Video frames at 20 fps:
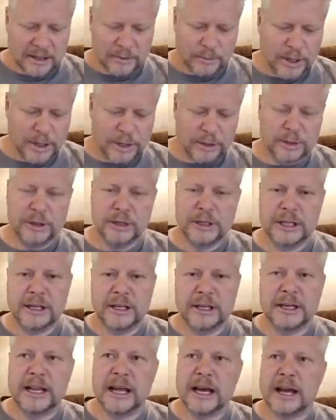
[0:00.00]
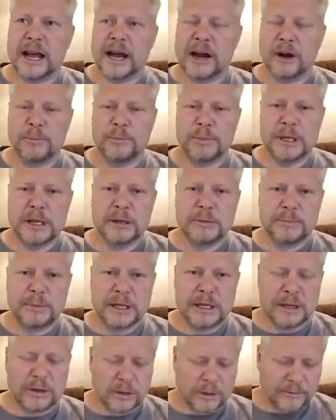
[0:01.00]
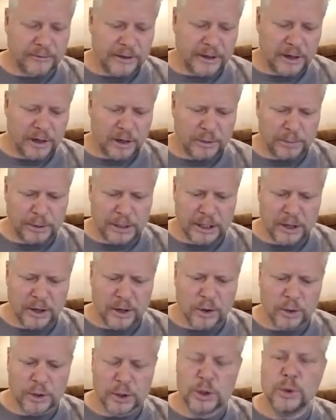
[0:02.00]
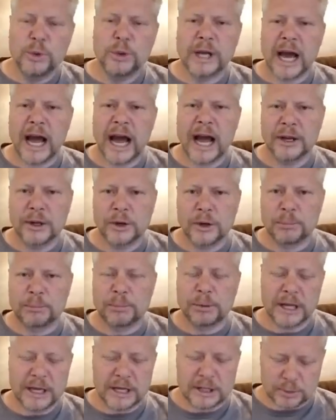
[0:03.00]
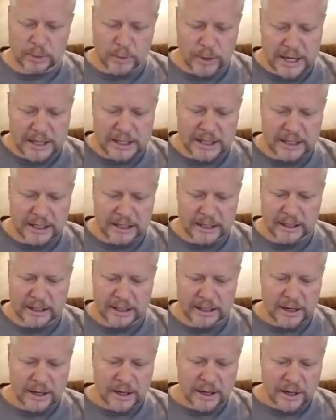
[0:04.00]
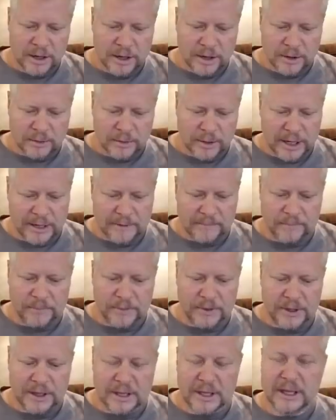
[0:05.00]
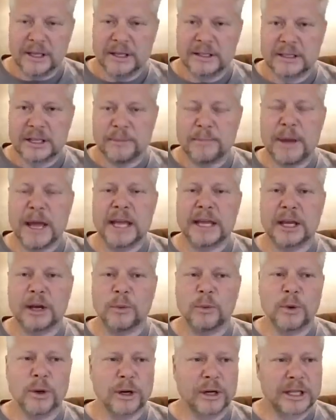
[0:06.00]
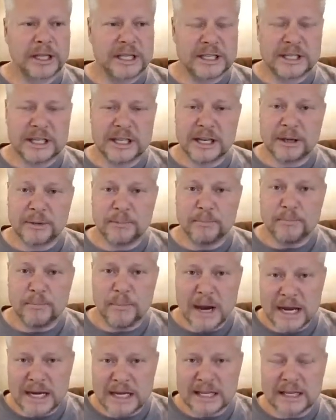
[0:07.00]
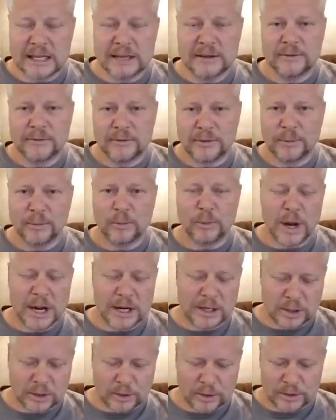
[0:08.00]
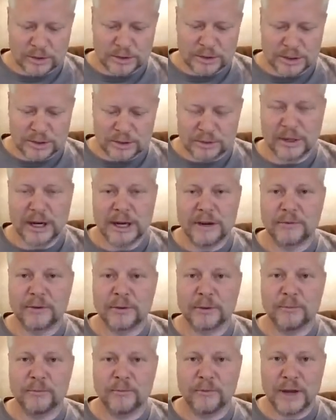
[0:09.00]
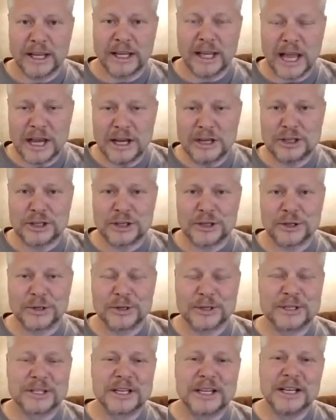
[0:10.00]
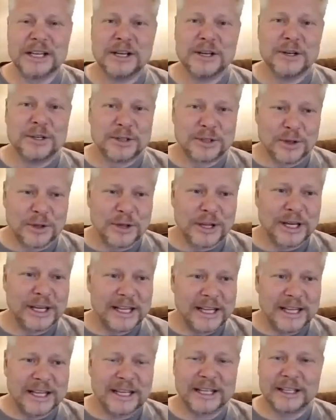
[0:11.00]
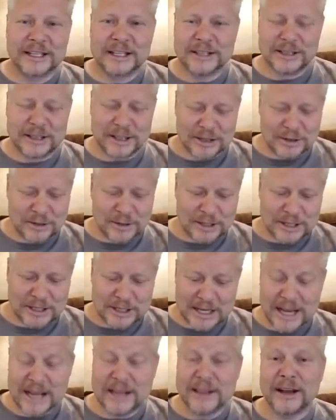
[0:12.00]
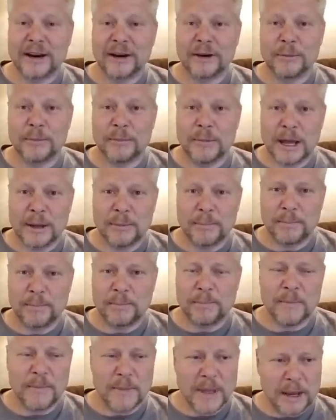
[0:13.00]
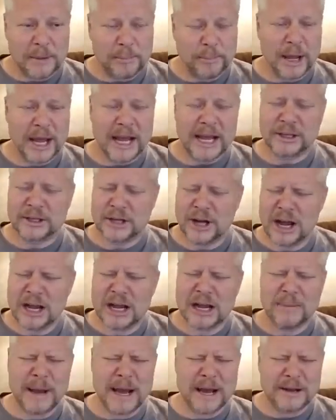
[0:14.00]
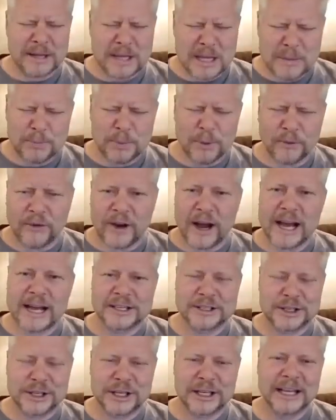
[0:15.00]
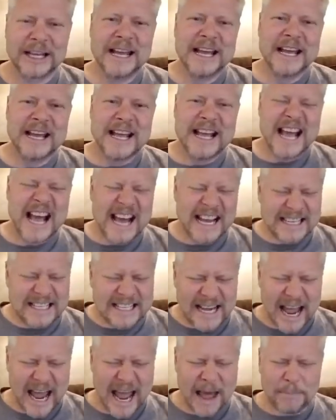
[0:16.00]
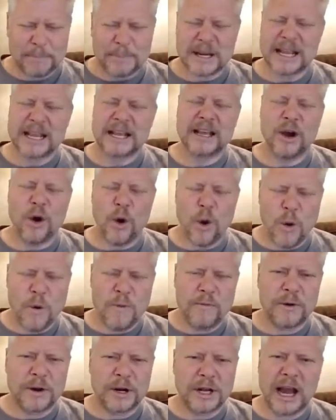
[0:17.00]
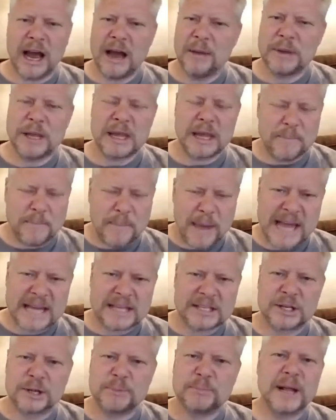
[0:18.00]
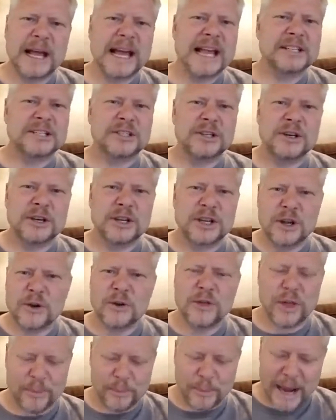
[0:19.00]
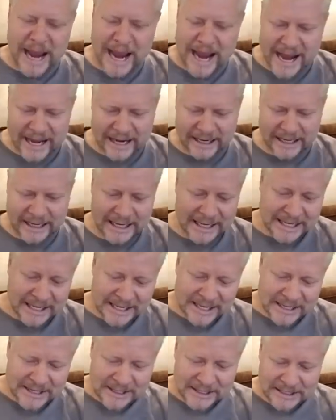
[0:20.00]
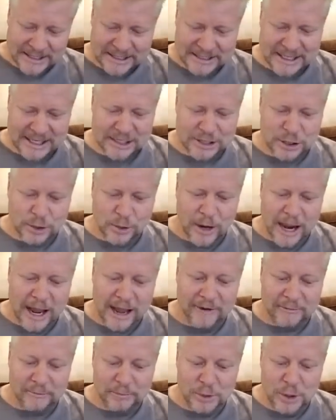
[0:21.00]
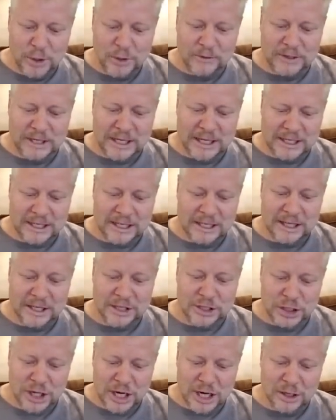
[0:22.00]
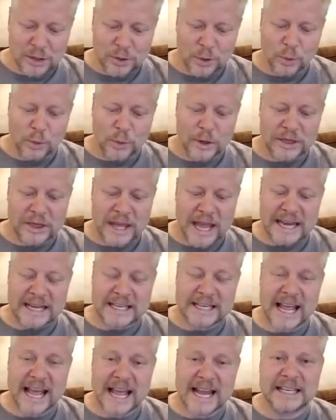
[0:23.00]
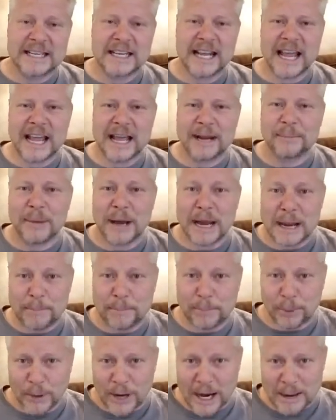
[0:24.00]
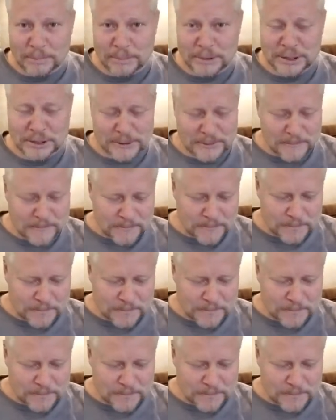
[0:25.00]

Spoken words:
Whether you did Airbnb or VRBO, you got your place rented, right, to make it work. He's getting money from renters, right, from vacationers, so that he can continue to stay there and pay. Talk about improvising, adapting, overcoming. Master Blaster, you're the man. He says, so I have moved into the jungle with a tent and my preps.